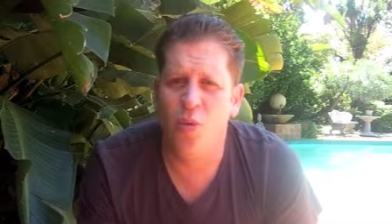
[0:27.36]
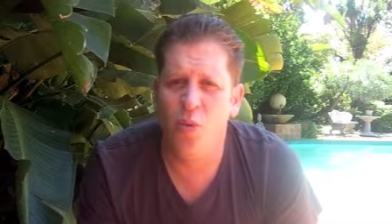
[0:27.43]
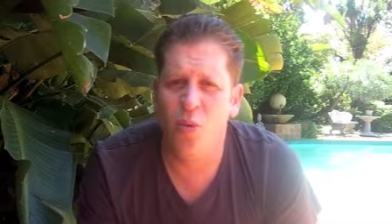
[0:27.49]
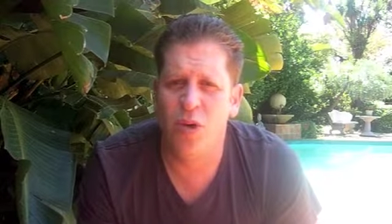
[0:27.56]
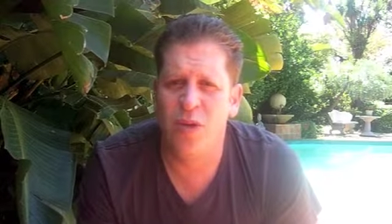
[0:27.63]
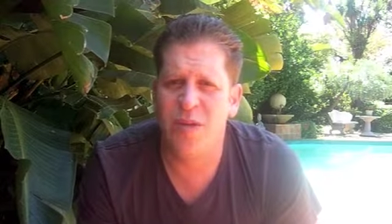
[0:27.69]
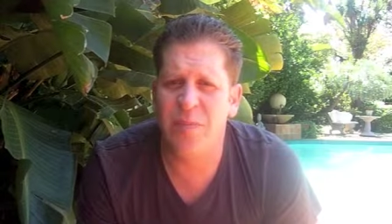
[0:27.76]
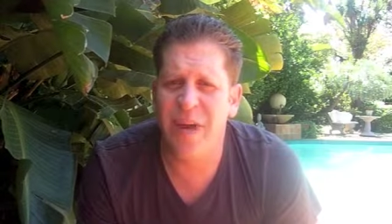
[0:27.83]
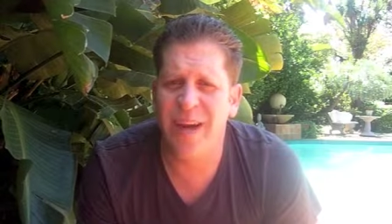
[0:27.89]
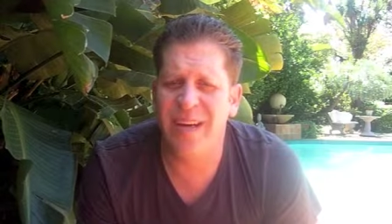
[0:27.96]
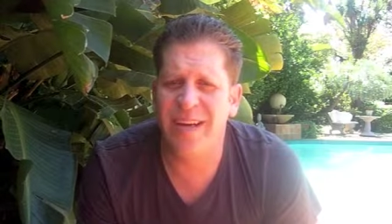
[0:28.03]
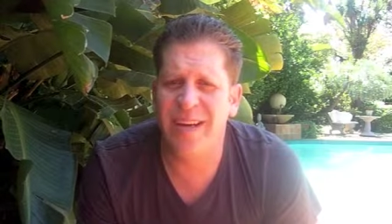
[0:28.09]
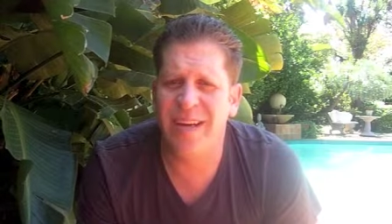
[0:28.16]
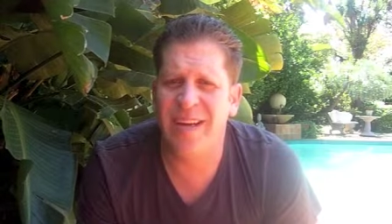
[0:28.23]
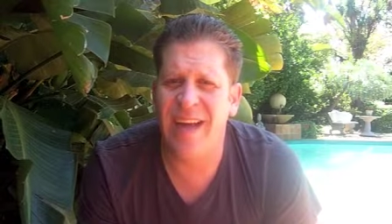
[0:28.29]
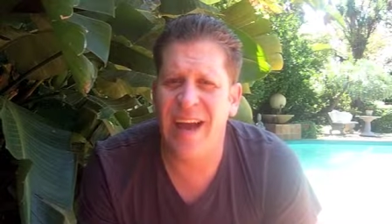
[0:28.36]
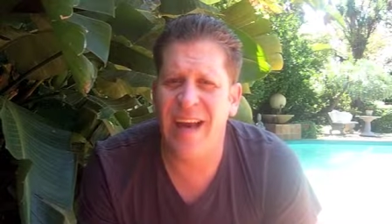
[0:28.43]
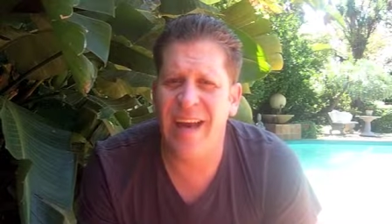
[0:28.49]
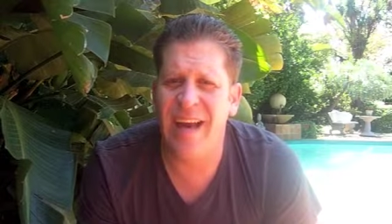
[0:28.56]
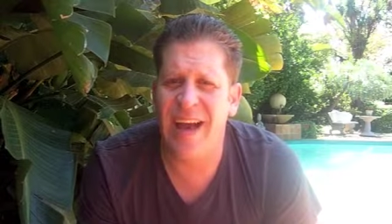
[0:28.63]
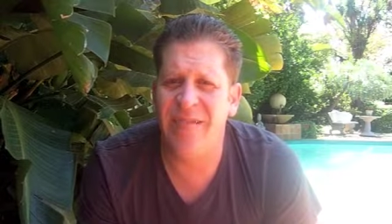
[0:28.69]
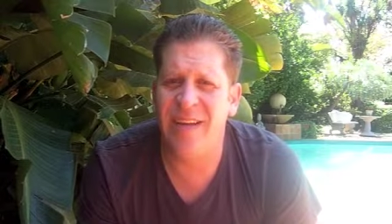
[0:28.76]
respected
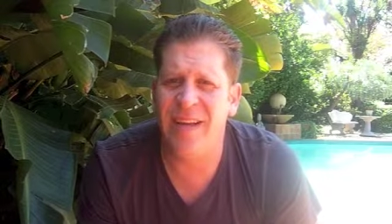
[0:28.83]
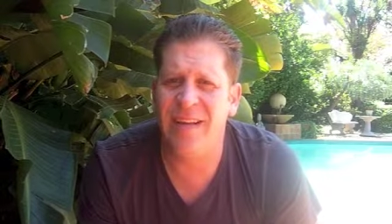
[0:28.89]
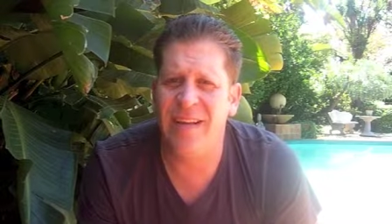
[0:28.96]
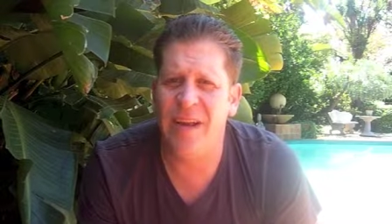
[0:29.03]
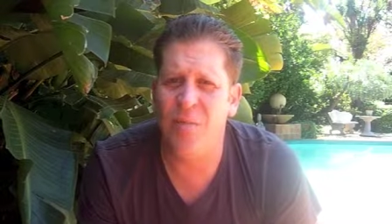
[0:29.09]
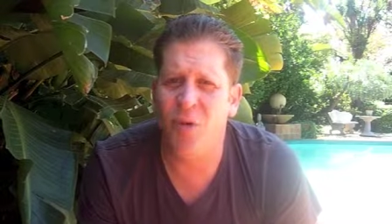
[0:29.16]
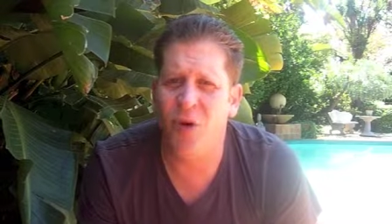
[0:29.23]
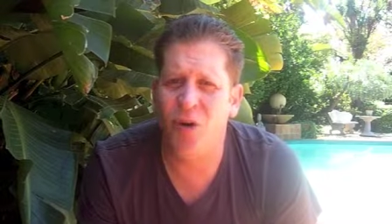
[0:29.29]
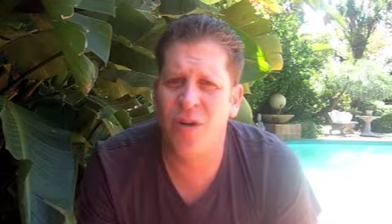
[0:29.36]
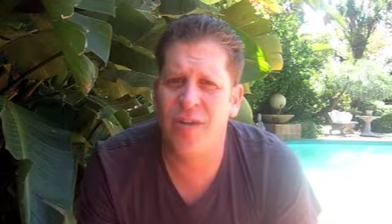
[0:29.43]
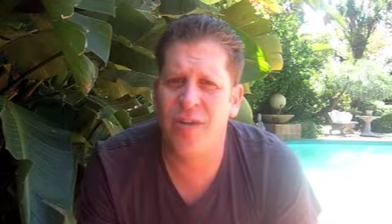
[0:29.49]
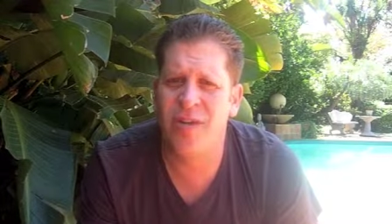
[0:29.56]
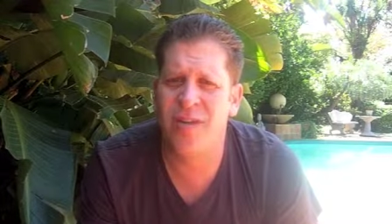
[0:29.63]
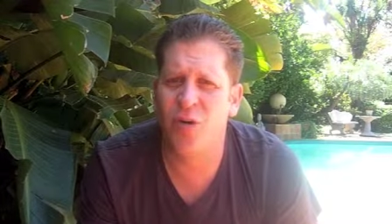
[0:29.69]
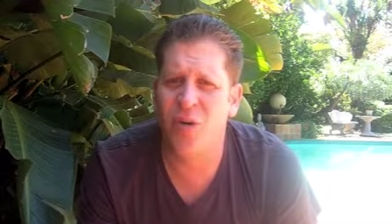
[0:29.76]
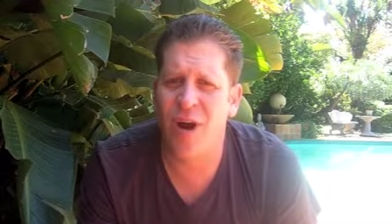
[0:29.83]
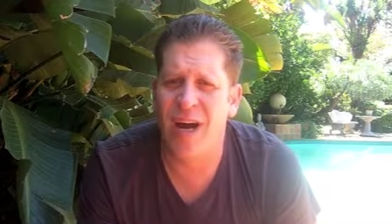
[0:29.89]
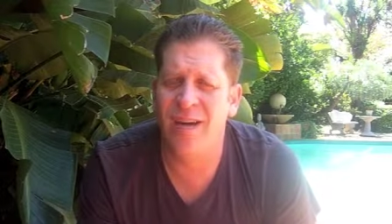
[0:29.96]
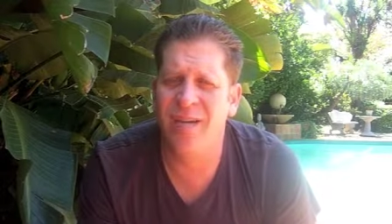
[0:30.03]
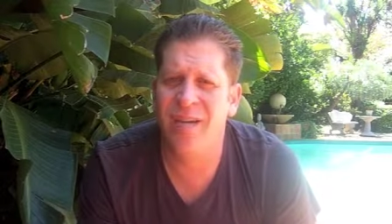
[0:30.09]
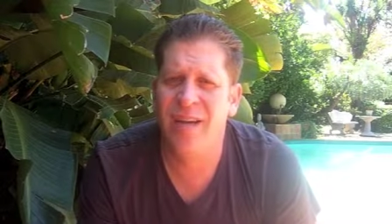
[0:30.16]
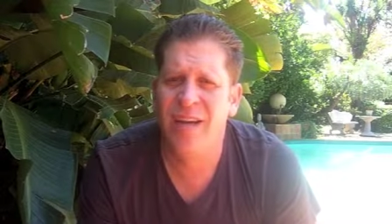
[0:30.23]
and loved internet marketers
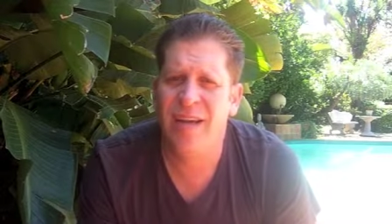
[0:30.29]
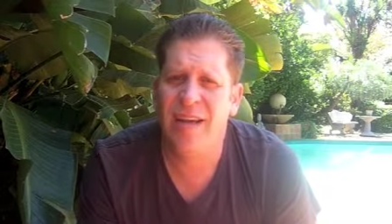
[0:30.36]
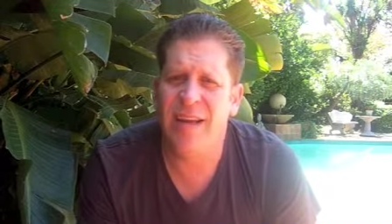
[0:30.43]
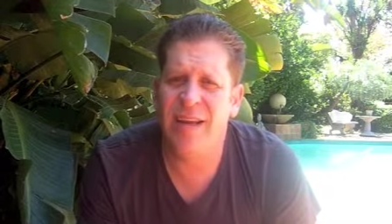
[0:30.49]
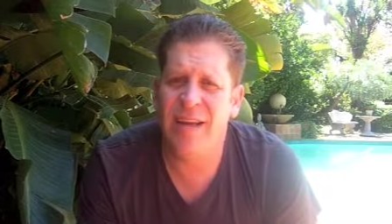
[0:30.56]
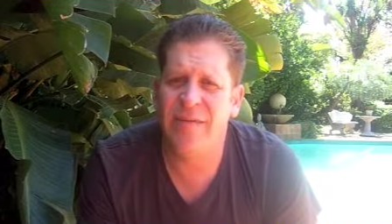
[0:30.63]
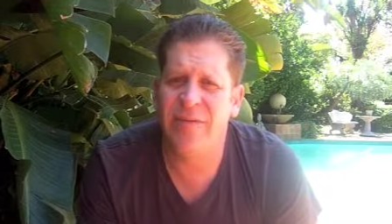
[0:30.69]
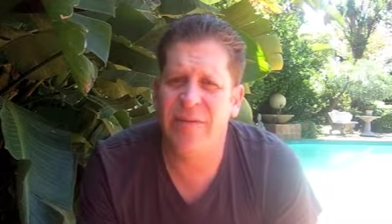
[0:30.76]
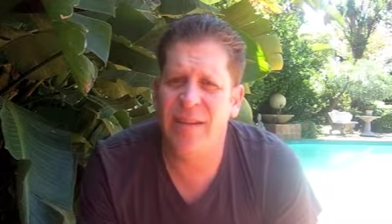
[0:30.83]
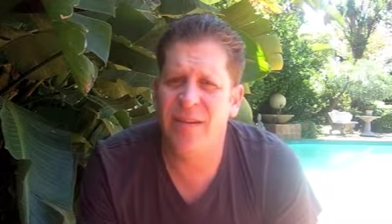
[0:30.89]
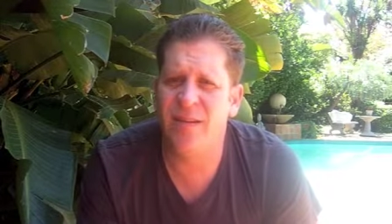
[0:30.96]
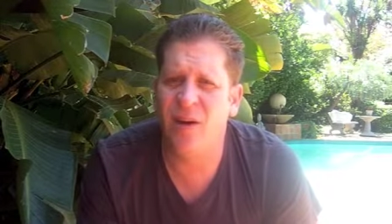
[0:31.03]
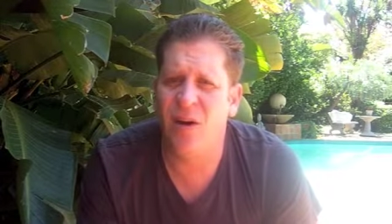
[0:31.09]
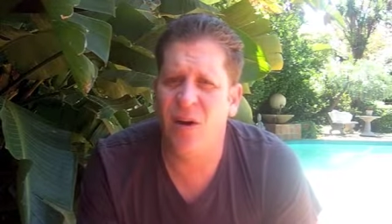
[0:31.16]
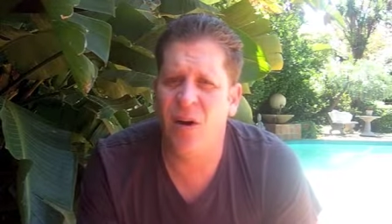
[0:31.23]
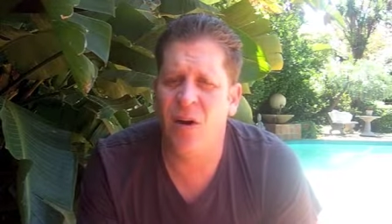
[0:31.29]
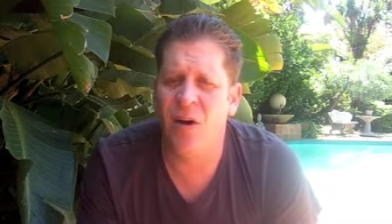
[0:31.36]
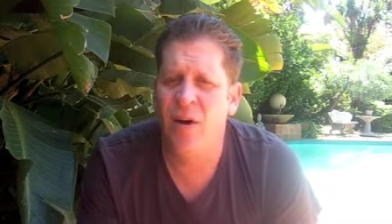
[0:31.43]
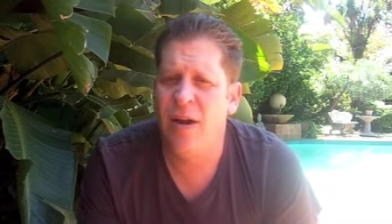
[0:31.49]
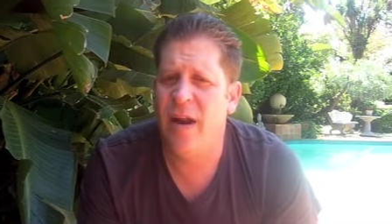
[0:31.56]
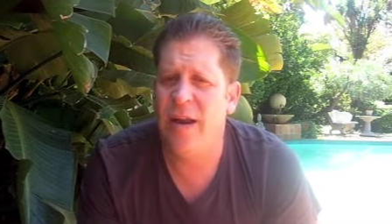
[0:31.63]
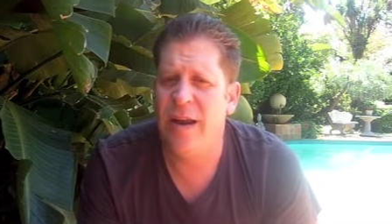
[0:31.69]
around, his fees are
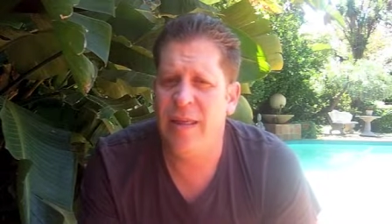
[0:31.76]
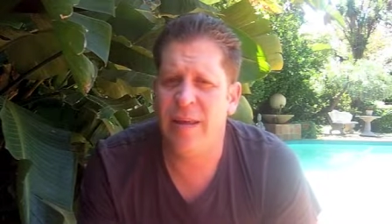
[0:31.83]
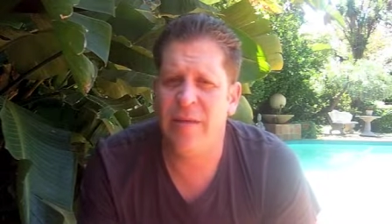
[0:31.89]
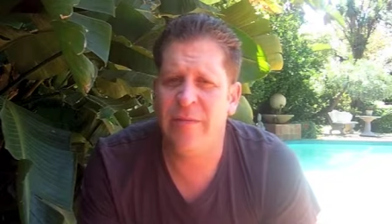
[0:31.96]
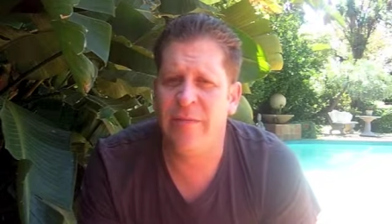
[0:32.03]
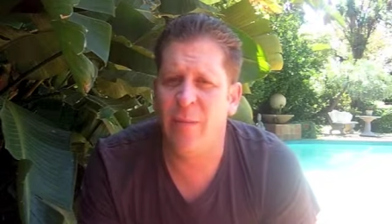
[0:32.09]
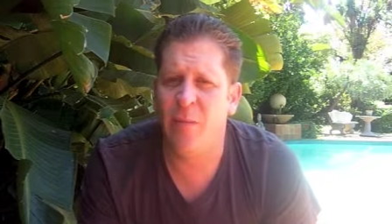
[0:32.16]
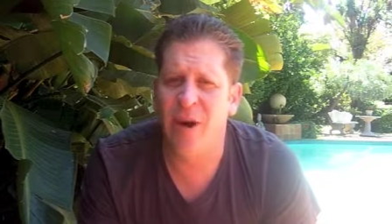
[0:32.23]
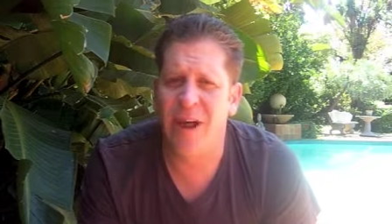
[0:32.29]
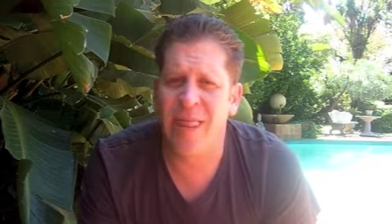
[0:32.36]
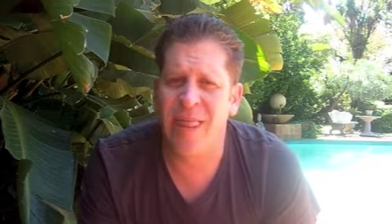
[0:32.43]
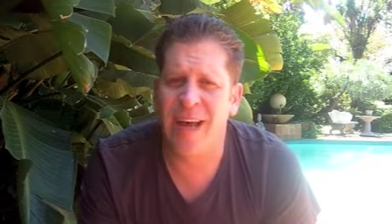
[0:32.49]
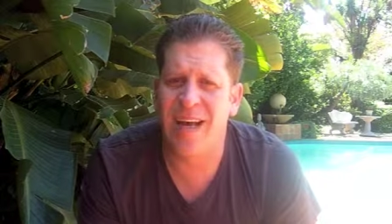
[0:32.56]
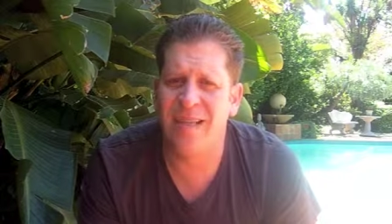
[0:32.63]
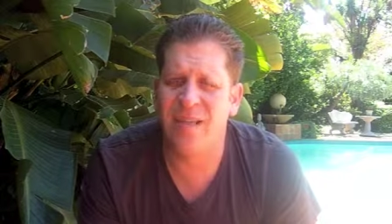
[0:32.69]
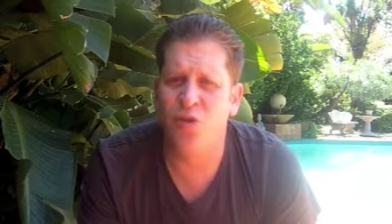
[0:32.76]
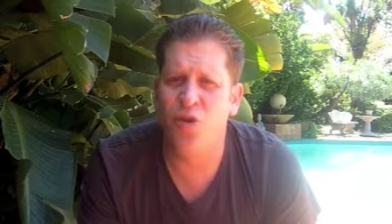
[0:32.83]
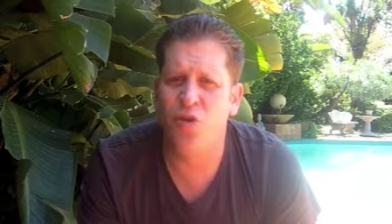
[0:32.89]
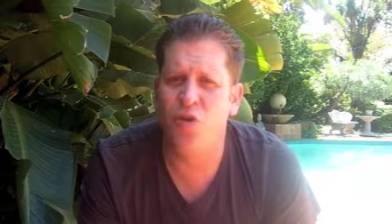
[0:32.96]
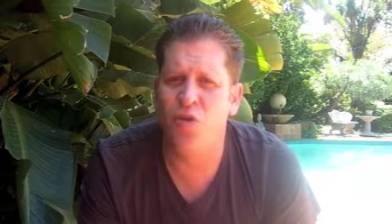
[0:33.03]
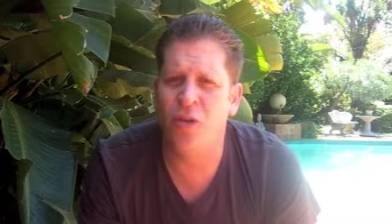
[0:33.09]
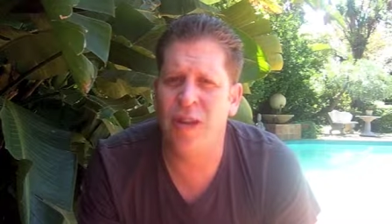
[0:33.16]
anything from $1,000 to
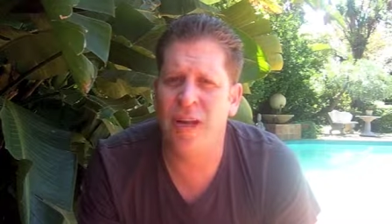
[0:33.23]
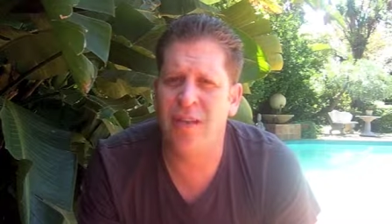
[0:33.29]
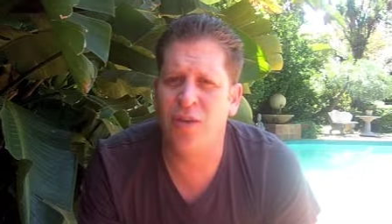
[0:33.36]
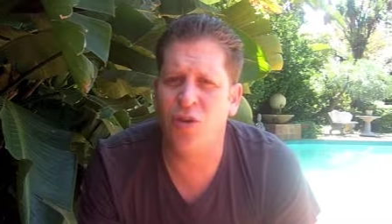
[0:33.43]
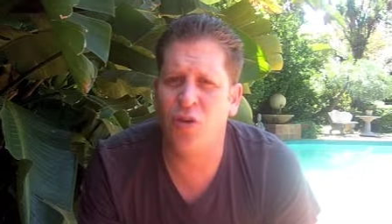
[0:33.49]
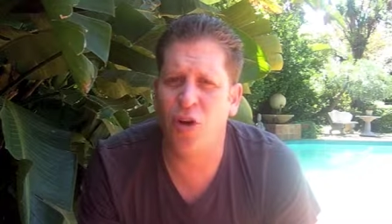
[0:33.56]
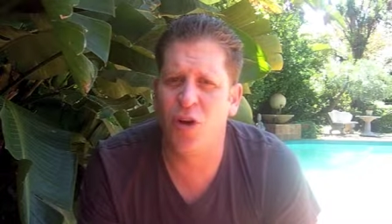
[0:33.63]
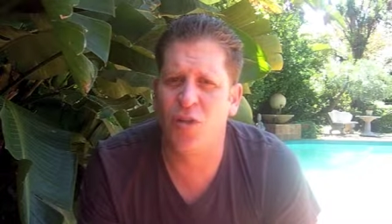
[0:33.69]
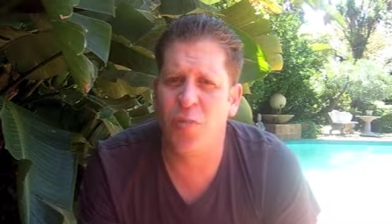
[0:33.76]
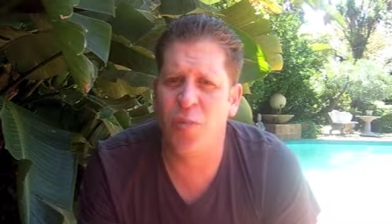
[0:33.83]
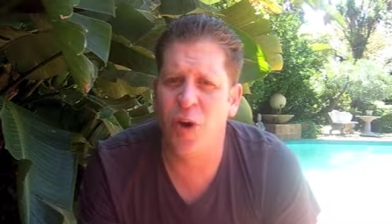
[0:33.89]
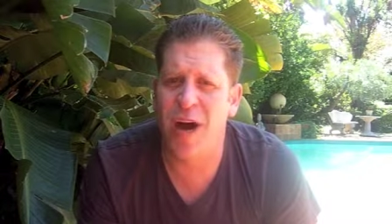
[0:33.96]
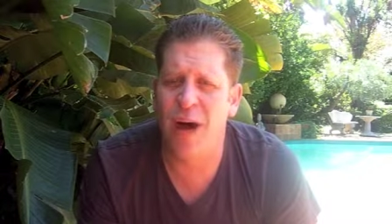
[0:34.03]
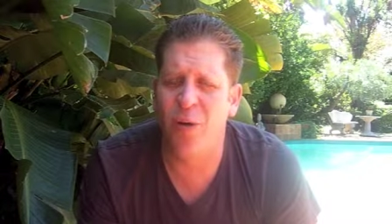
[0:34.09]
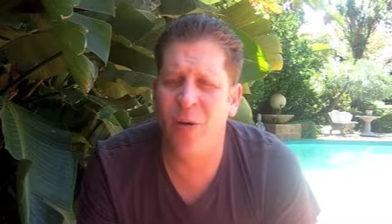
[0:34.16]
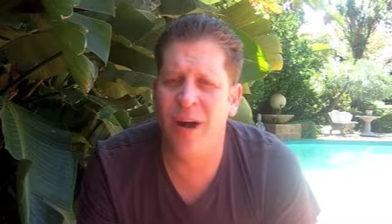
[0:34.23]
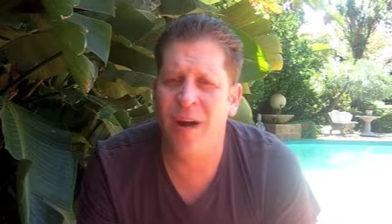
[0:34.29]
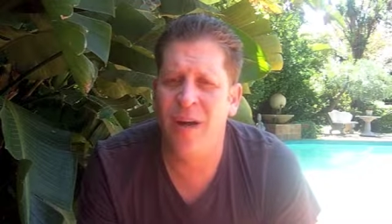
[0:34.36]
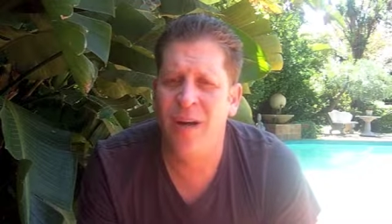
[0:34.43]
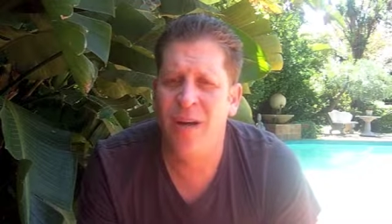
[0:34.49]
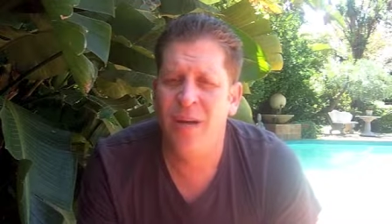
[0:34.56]
$2,000 per hour.